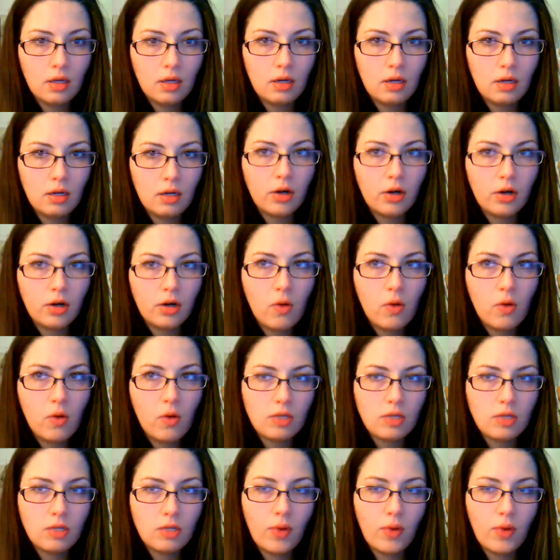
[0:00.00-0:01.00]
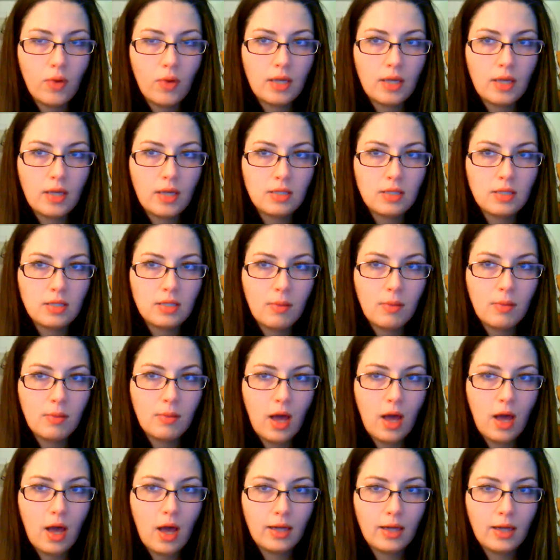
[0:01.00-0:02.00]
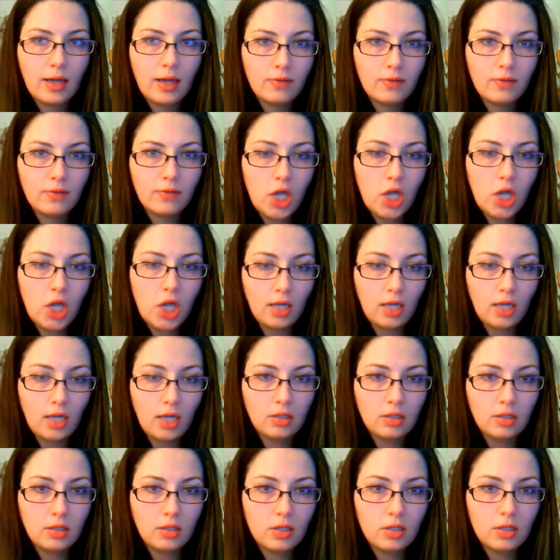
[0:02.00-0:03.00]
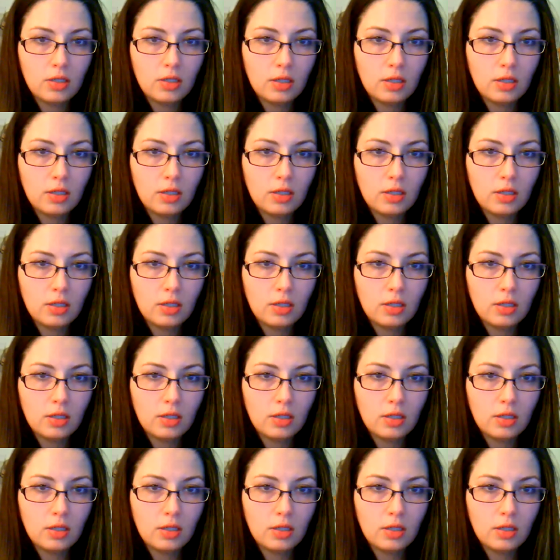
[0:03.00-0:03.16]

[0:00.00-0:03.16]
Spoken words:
are going to bring some kind of change